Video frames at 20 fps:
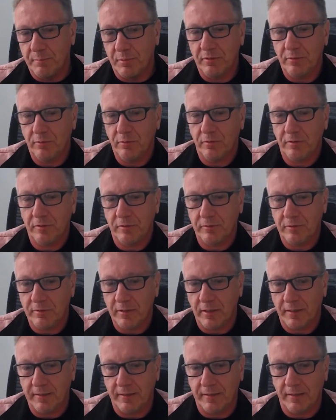but in order
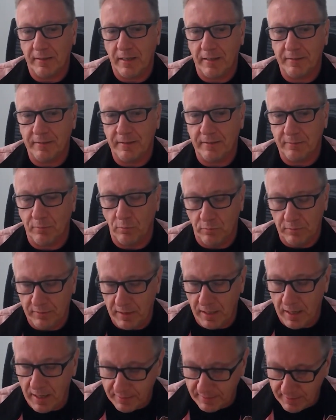to
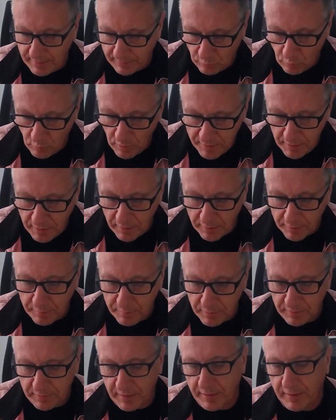add that one
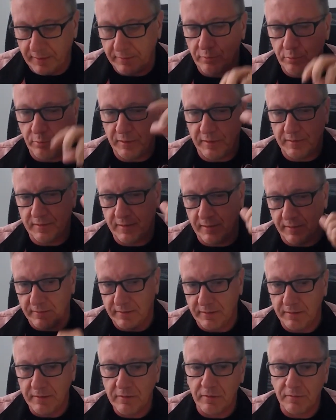argument, I had to
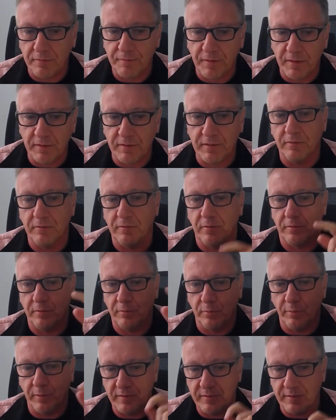extend the interface. In
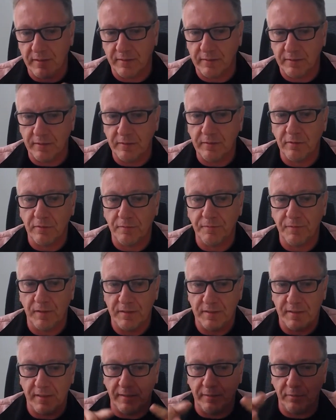order to extend the
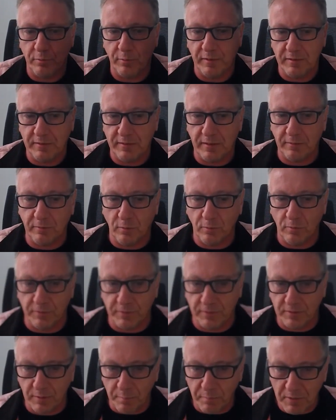interface, I had to extend all
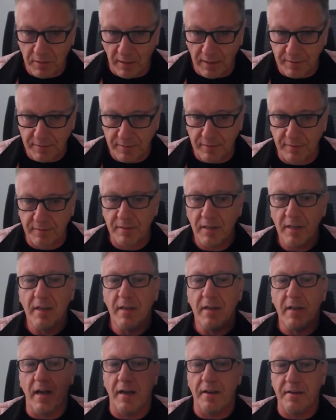the subclasses
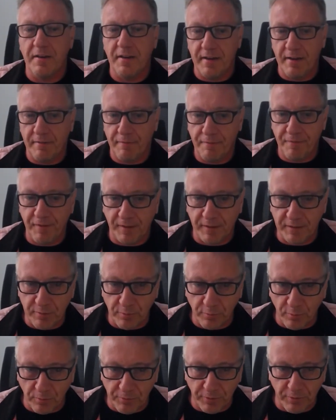and then
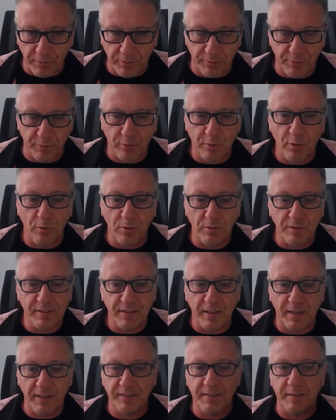fix all the call
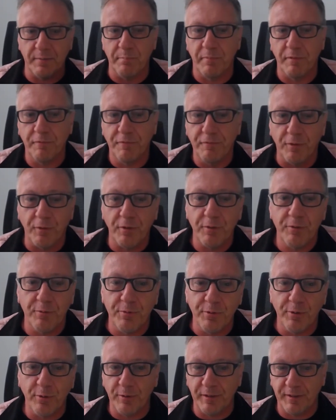sites. And before
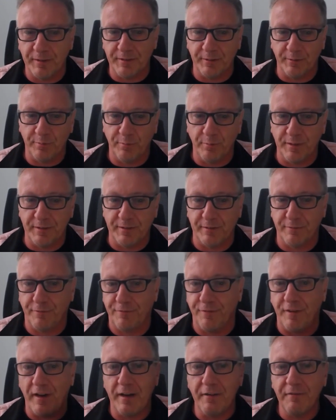you know it, it was
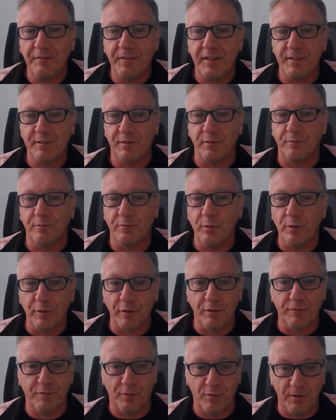5 days of
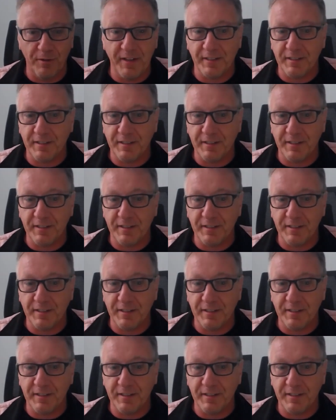work for an